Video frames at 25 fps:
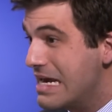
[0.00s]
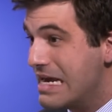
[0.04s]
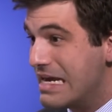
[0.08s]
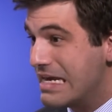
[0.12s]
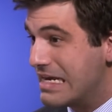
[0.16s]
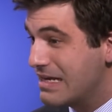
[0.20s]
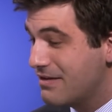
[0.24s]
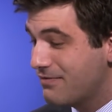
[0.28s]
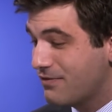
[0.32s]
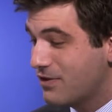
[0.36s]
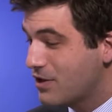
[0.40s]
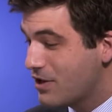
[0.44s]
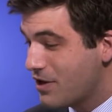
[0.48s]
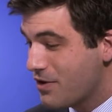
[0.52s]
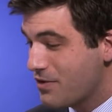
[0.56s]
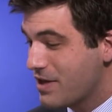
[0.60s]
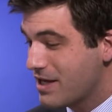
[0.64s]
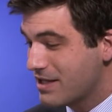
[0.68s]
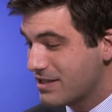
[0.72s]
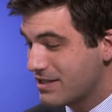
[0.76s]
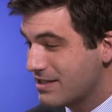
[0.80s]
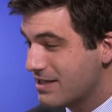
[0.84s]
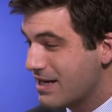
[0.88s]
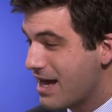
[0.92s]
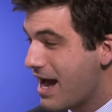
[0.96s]
even though
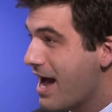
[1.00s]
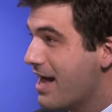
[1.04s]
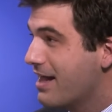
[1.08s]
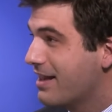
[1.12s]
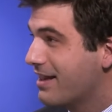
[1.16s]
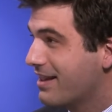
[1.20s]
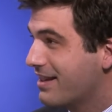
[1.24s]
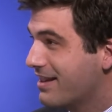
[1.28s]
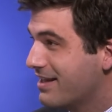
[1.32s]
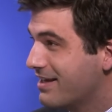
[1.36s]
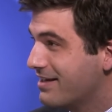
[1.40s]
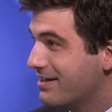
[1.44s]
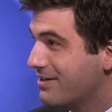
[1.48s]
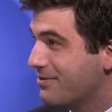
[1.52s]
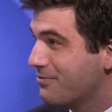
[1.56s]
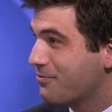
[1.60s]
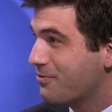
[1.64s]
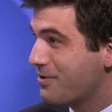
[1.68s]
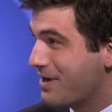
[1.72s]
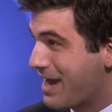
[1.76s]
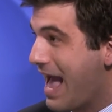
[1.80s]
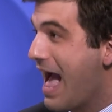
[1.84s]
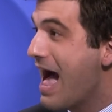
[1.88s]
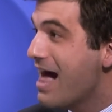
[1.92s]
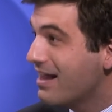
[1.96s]
that's not the
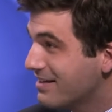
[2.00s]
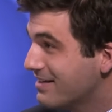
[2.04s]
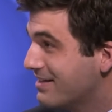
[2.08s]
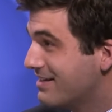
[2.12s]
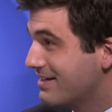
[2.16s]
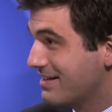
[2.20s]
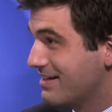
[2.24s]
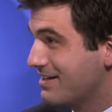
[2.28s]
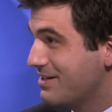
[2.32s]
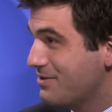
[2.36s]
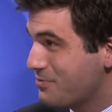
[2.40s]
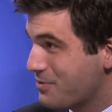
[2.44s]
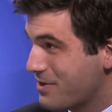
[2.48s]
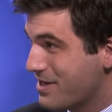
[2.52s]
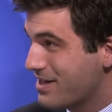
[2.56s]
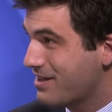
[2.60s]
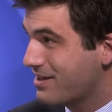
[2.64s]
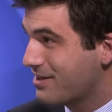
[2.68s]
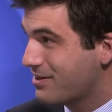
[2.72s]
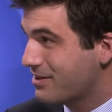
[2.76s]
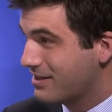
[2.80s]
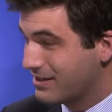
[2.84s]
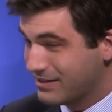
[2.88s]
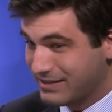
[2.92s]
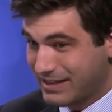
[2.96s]
reality with
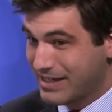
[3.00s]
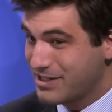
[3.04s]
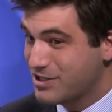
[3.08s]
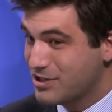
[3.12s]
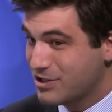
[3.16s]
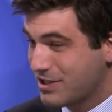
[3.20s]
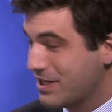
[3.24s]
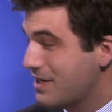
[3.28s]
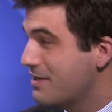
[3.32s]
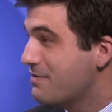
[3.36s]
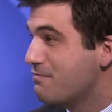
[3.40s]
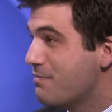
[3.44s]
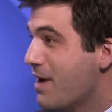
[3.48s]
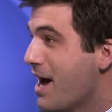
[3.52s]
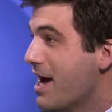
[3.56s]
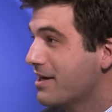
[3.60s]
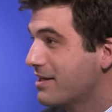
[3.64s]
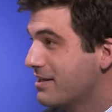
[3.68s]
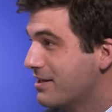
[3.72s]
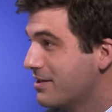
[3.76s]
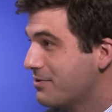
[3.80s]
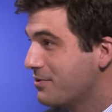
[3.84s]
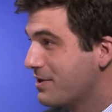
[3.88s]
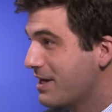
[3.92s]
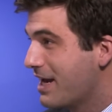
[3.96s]
the legislative body
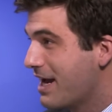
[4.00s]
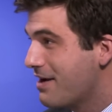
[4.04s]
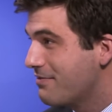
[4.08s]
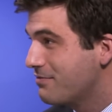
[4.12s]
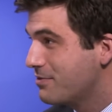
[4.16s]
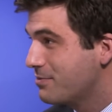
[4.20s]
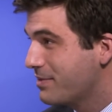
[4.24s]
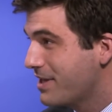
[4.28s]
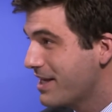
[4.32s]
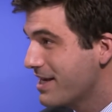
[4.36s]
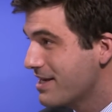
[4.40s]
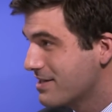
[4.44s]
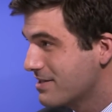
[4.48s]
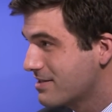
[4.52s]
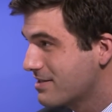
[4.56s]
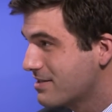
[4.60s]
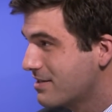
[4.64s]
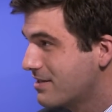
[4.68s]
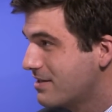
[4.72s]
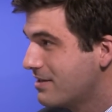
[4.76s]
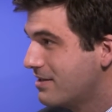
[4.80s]
that we have in place.